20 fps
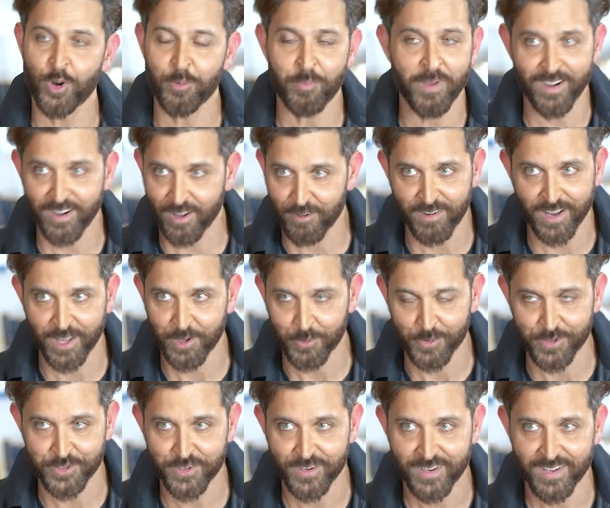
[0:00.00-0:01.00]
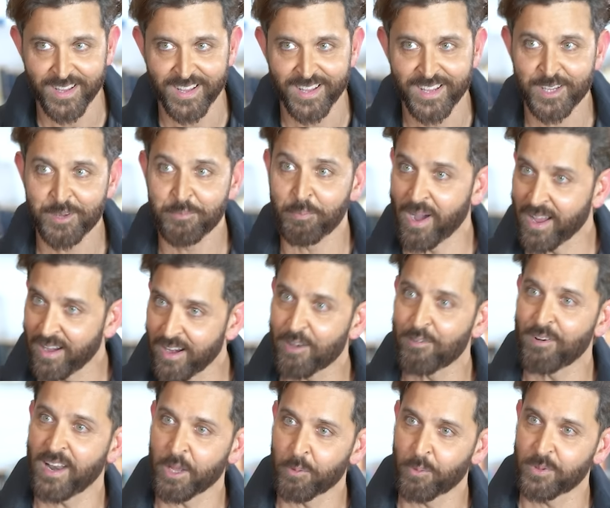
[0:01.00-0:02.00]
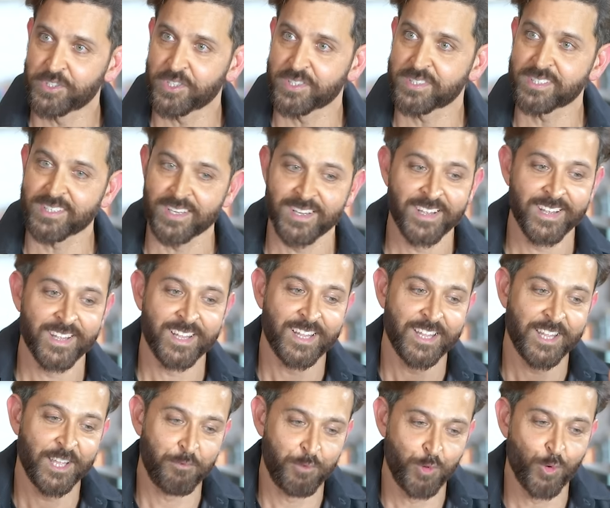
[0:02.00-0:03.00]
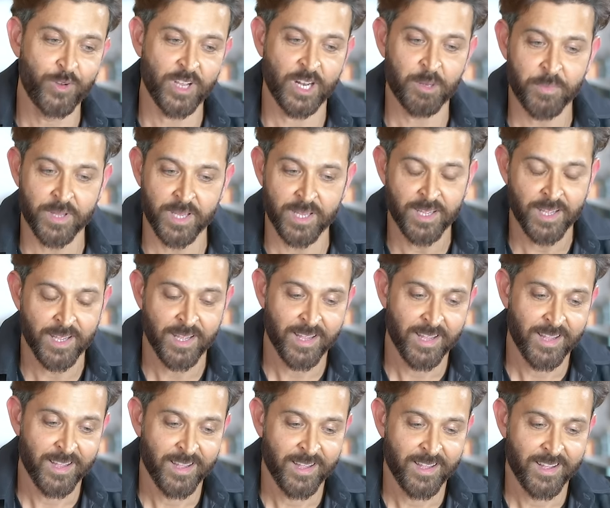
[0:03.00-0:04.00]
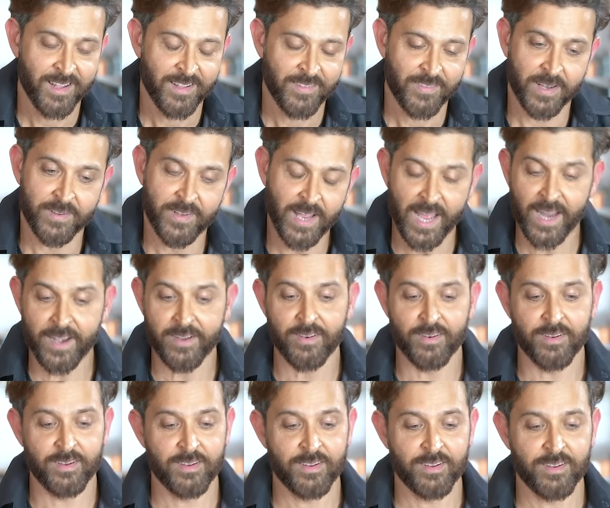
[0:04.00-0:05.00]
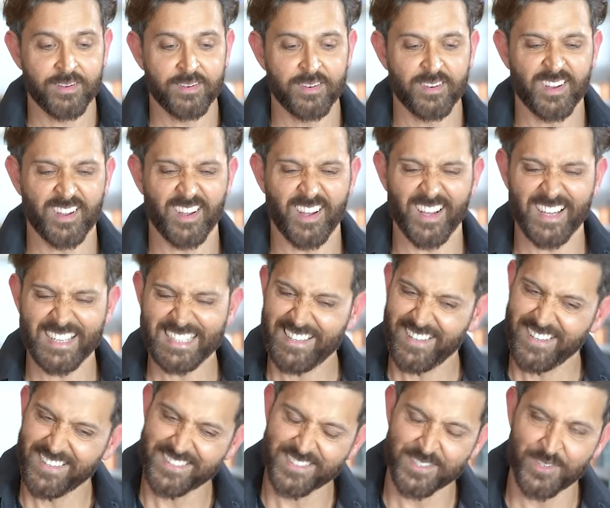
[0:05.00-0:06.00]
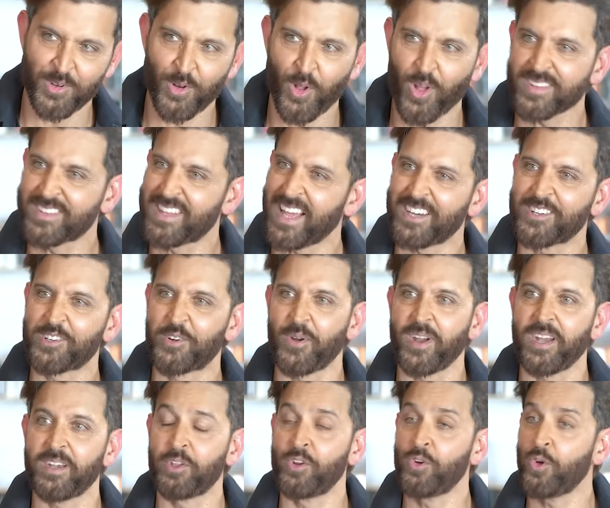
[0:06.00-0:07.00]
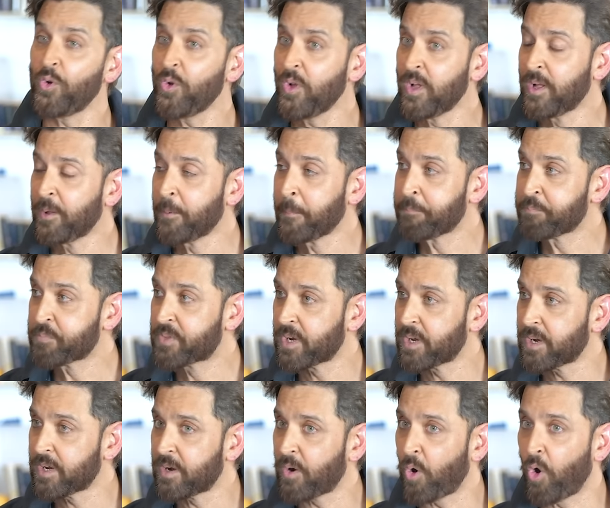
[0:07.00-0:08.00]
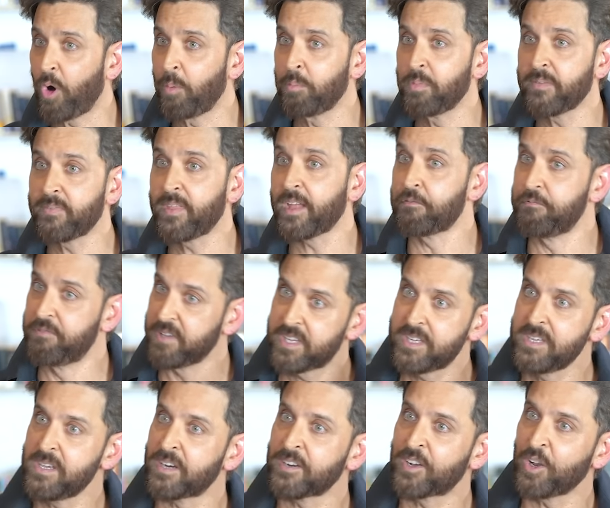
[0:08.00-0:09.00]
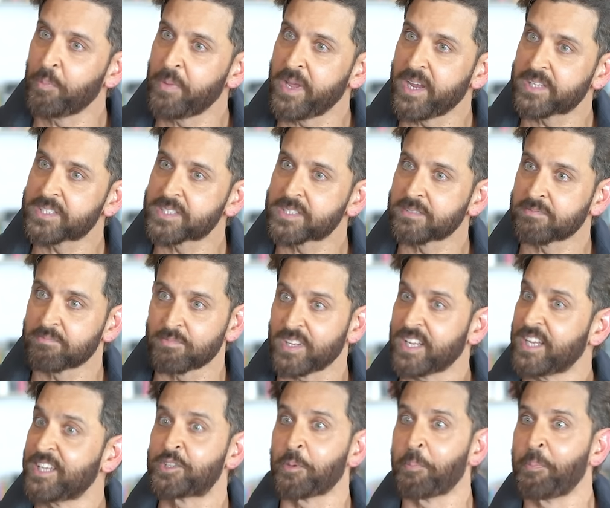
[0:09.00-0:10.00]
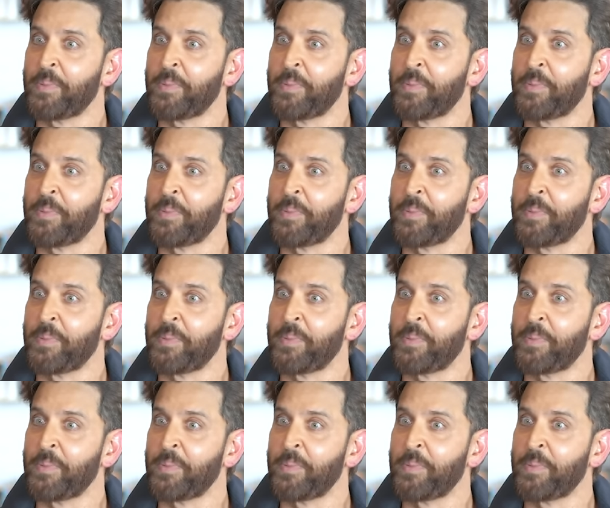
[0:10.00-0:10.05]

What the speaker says: not my love language. My love language is if you tell me that, Dad, it's not that great, you know, the omelette that Vicky uncle makes is